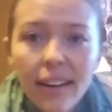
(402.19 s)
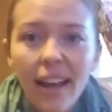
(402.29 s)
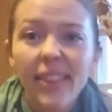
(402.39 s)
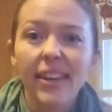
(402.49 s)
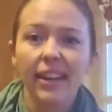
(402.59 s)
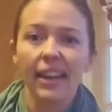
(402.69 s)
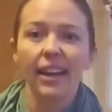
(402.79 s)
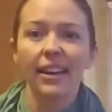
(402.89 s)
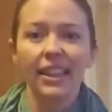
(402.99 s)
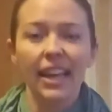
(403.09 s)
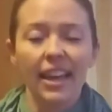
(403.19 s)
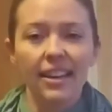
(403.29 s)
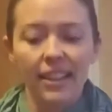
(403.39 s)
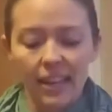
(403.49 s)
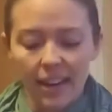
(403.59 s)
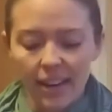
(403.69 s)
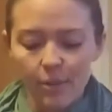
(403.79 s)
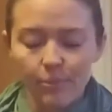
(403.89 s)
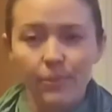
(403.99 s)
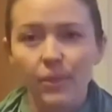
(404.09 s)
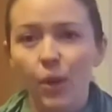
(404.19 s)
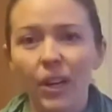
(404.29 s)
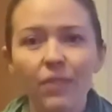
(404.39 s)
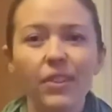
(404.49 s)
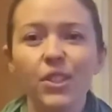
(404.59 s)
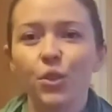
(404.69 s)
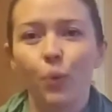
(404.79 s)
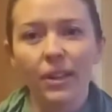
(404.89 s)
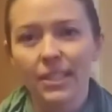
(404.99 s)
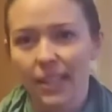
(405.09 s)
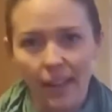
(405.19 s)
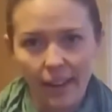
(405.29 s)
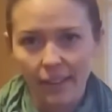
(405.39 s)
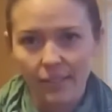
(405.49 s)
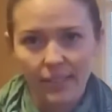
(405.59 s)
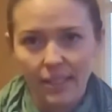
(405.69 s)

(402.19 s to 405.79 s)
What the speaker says: and then again at the end of the night, or even just once a day,